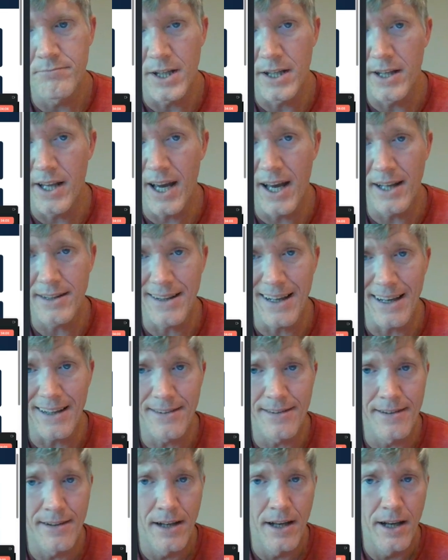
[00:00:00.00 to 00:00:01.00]
yeah,
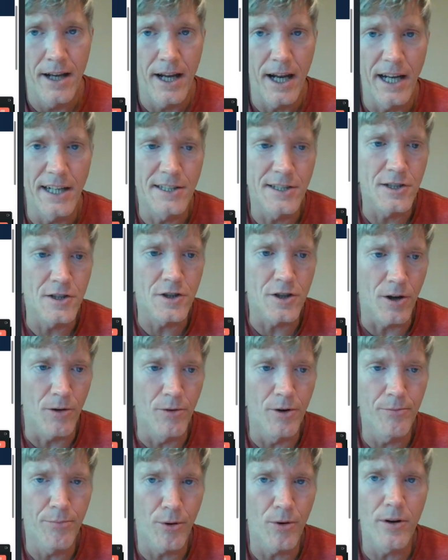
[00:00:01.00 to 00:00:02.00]
it's
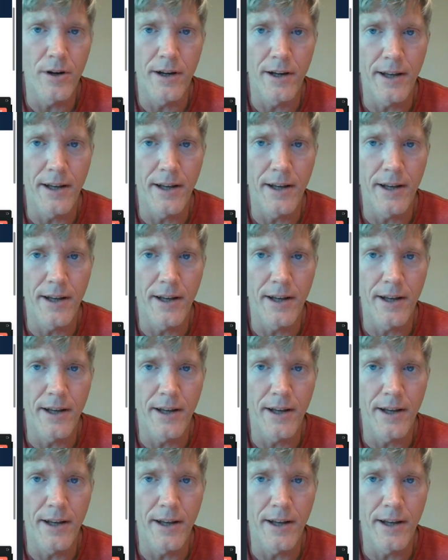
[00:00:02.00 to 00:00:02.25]
so important